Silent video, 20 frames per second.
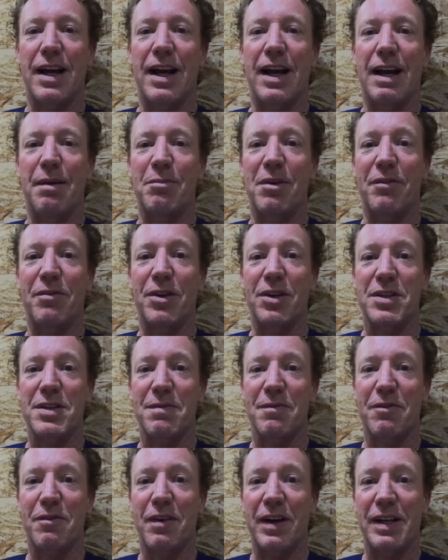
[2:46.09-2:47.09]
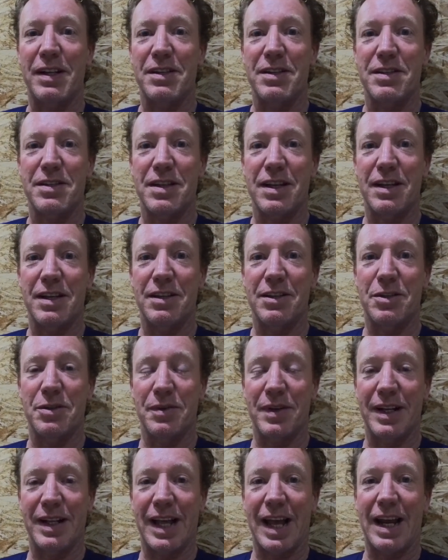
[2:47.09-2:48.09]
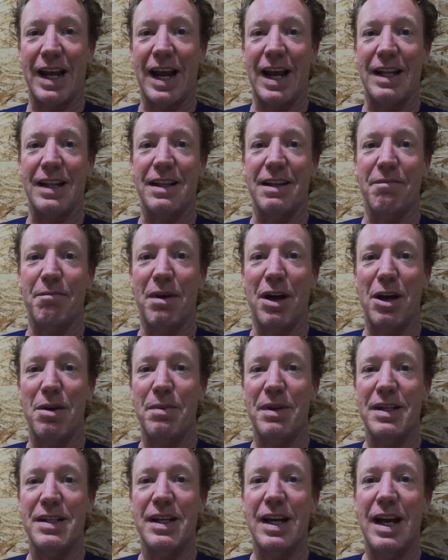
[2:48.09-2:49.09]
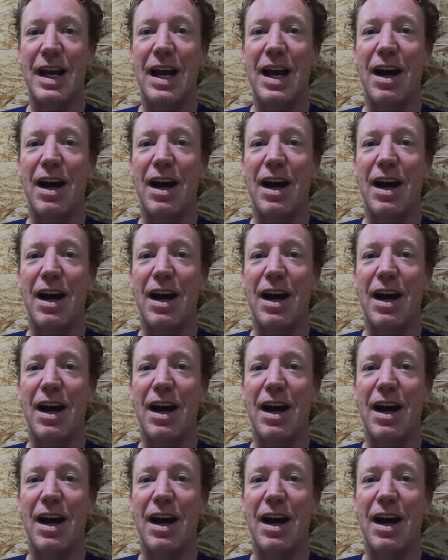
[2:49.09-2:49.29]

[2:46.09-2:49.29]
I've got some friends doing that at the moment.